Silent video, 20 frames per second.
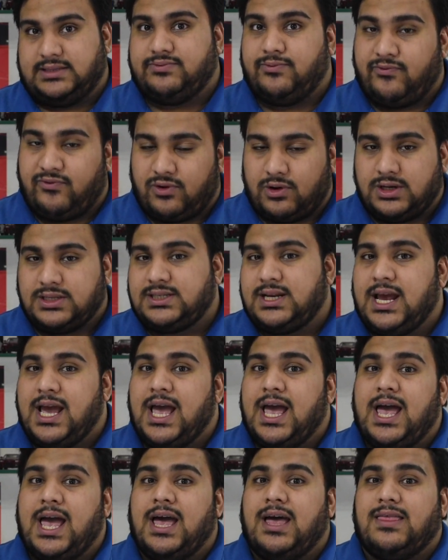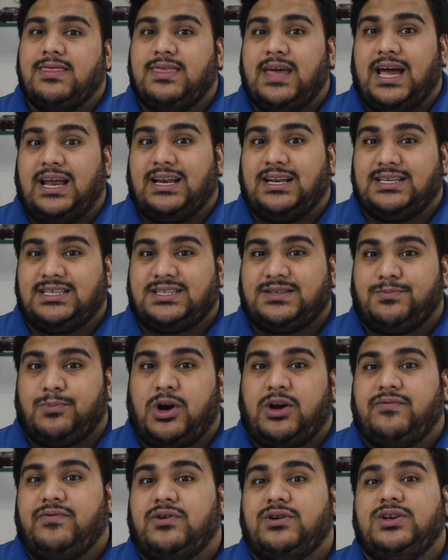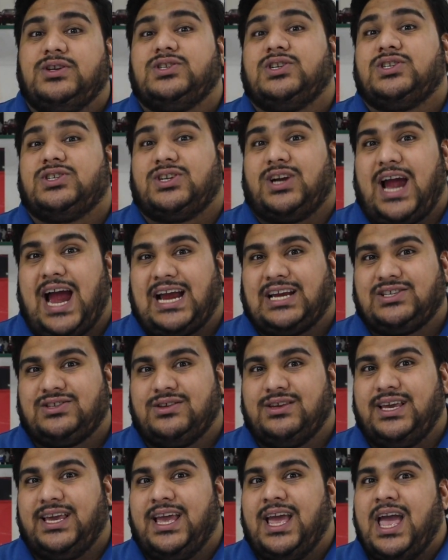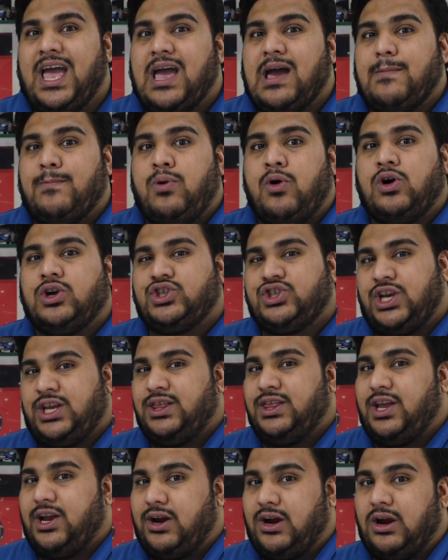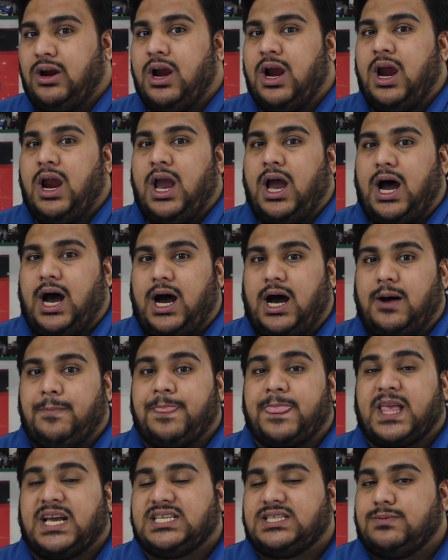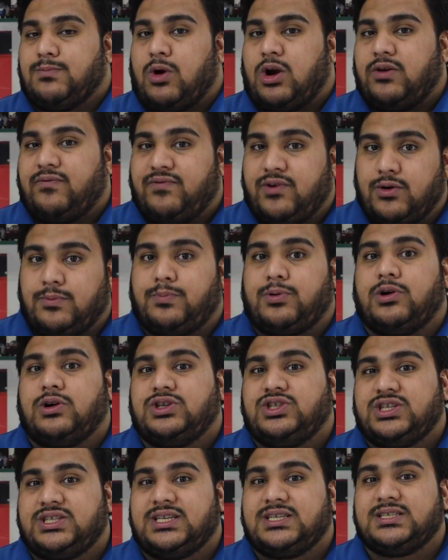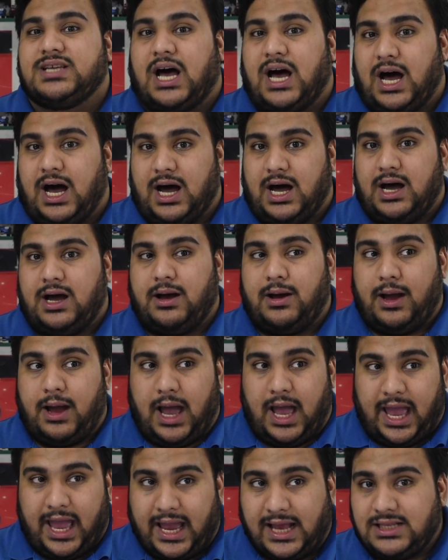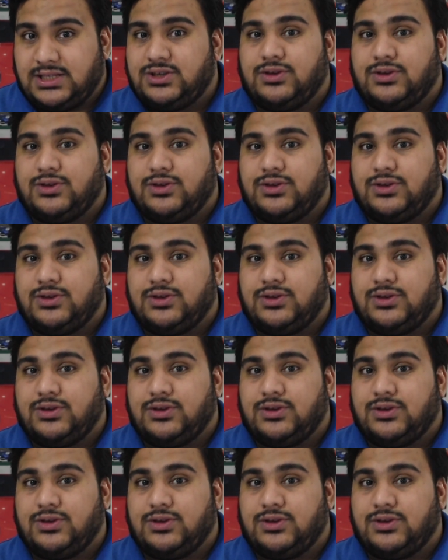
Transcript: First, that smartphone users are actually pushing their smartphone purchases ahead,